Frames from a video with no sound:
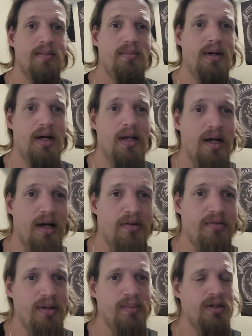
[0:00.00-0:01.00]
But uh,
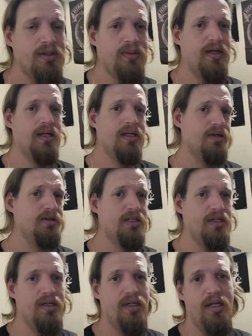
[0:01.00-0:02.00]
for the most part, they're
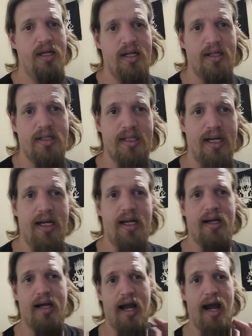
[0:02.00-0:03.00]
still an
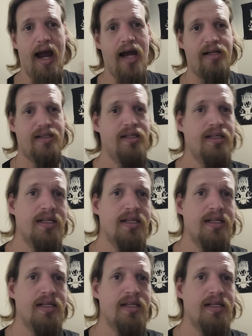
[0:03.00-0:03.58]
entertaining act.